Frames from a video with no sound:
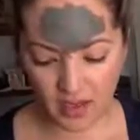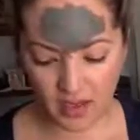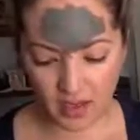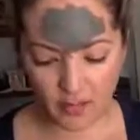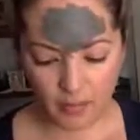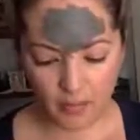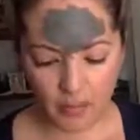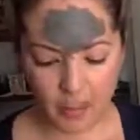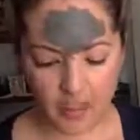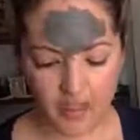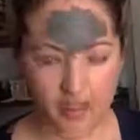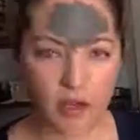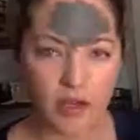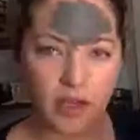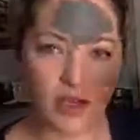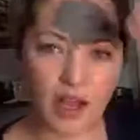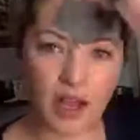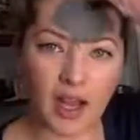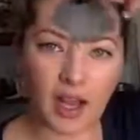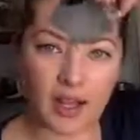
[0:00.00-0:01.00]
because
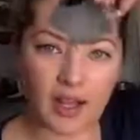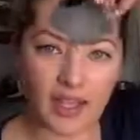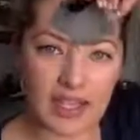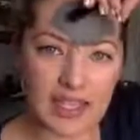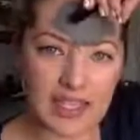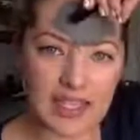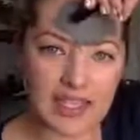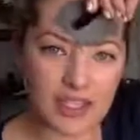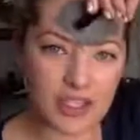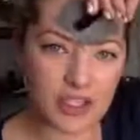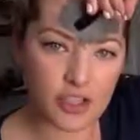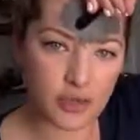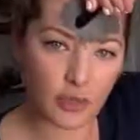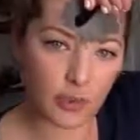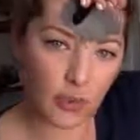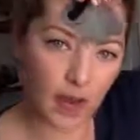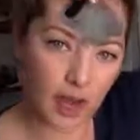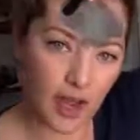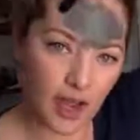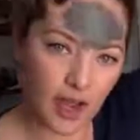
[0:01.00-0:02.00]
I need it to
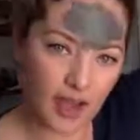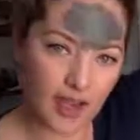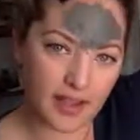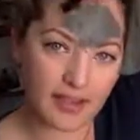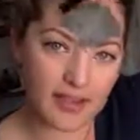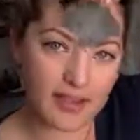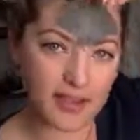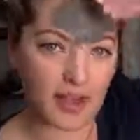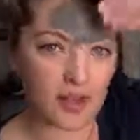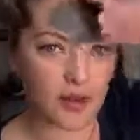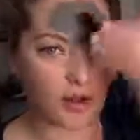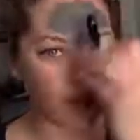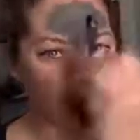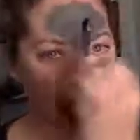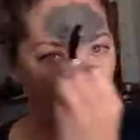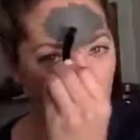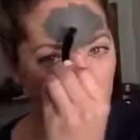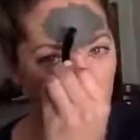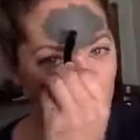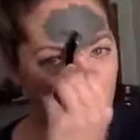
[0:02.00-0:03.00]
dry. So I
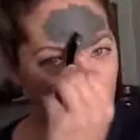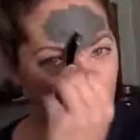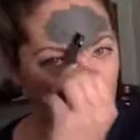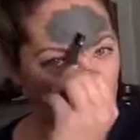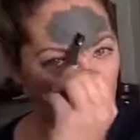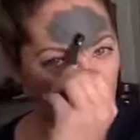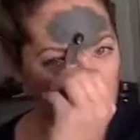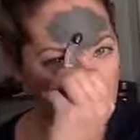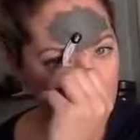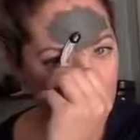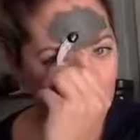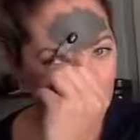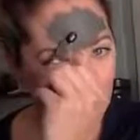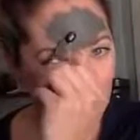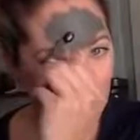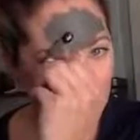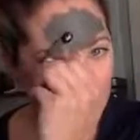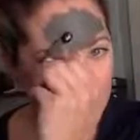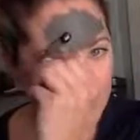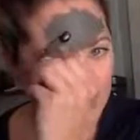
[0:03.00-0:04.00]
won't take it off
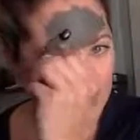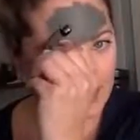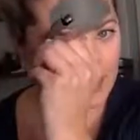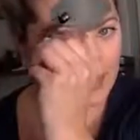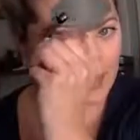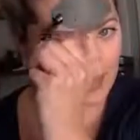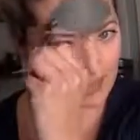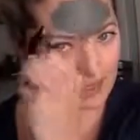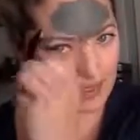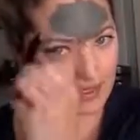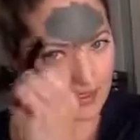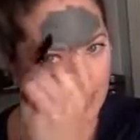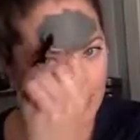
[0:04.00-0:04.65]
until it's completely